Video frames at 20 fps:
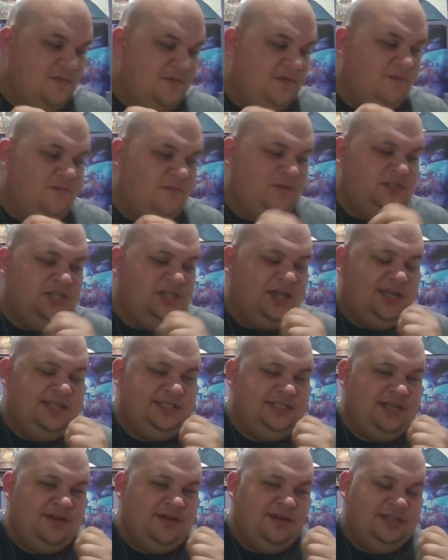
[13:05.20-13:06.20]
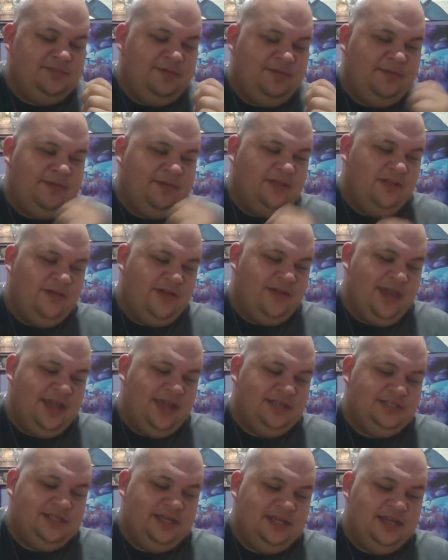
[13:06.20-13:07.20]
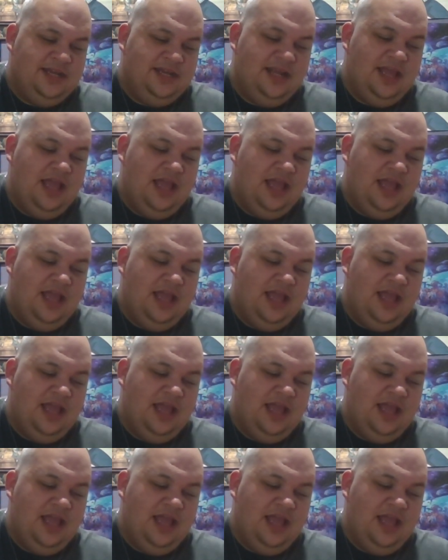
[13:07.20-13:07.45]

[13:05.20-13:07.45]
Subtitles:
with Chucky terrorizing people with the location.